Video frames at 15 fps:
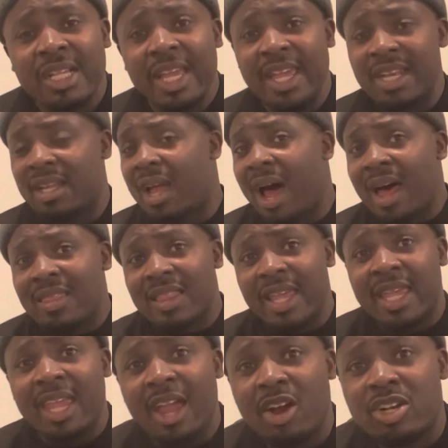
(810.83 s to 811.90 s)
in godly
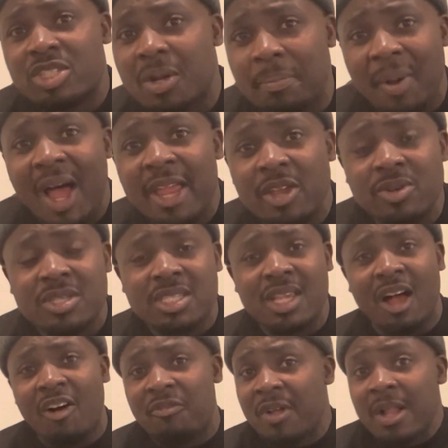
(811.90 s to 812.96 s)
character by
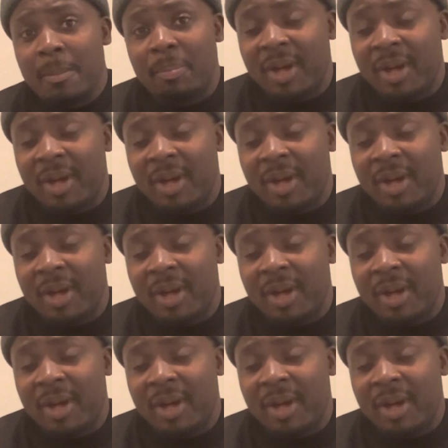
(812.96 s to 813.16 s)
yourself.